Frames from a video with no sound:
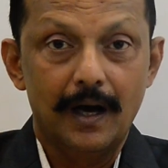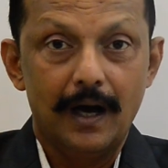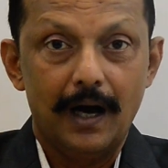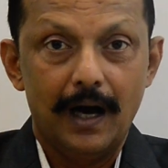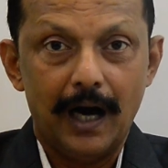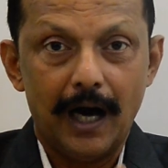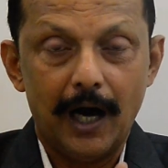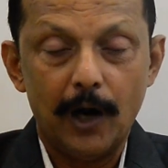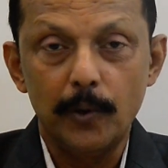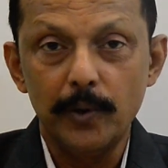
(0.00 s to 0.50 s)

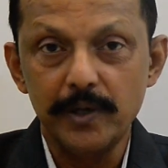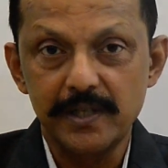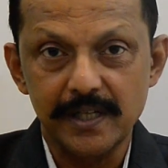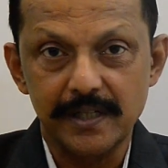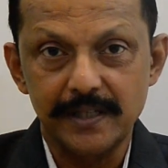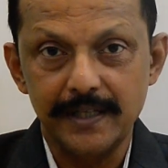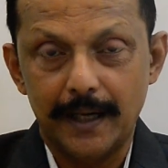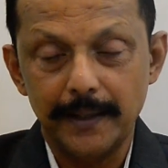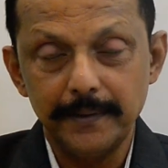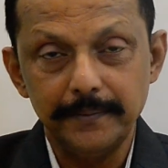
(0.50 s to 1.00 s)
How is it
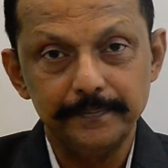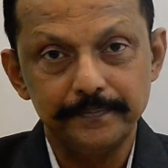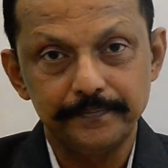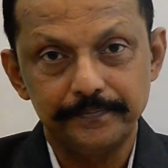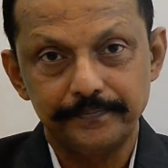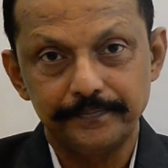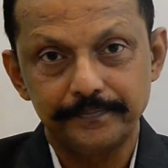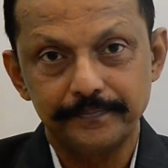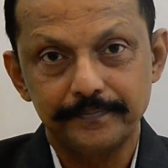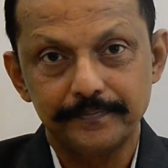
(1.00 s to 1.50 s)
done?
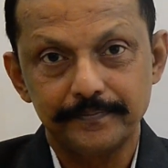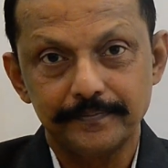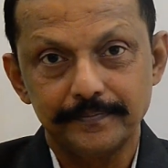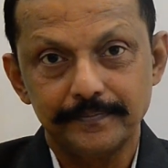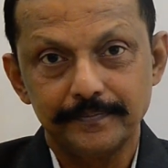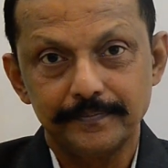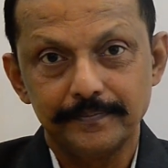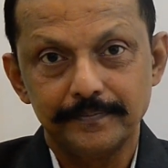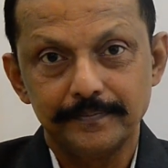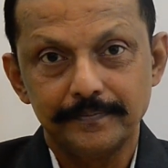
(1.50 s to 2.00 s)

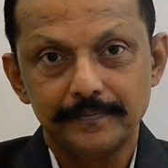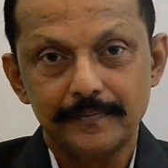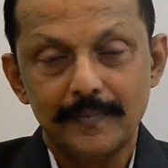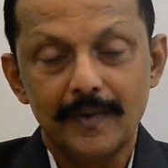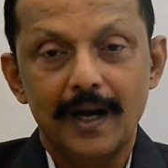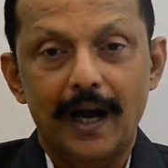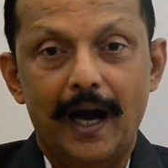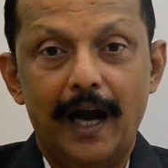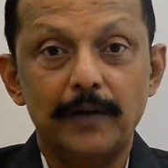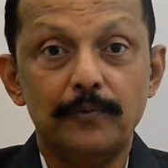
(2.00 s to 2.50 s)

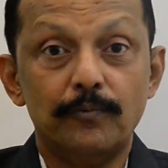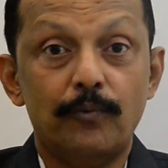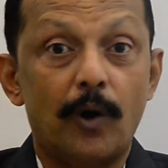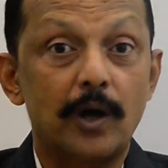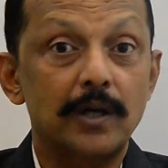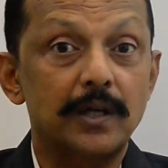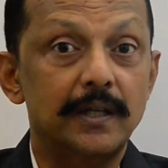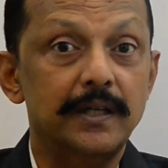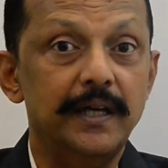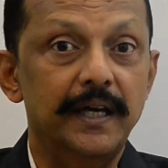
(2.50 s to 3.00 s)
And
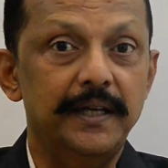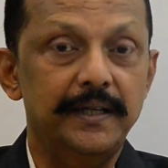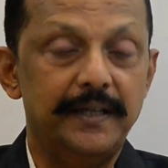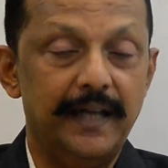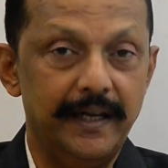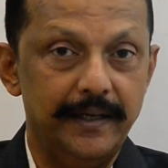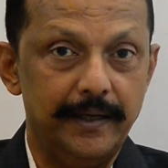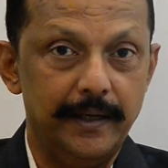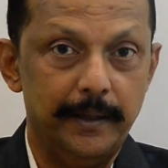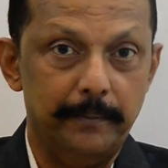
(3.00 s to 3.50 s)
what are the
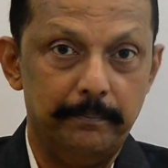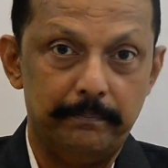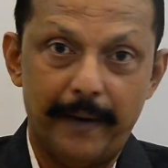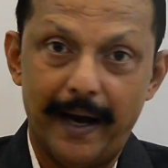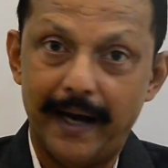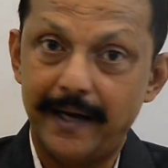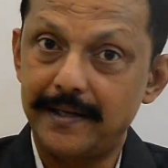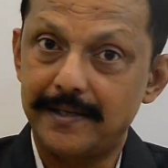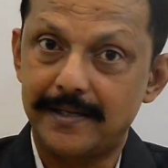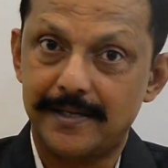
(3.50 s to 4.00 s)
intended
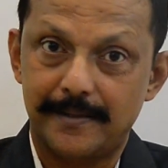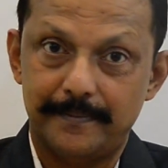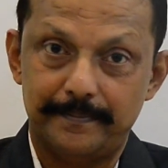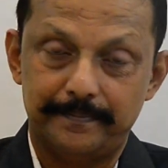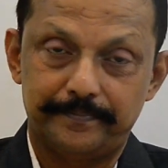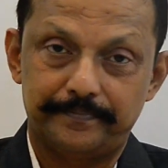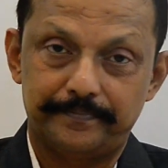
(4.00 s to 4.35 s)
impacts?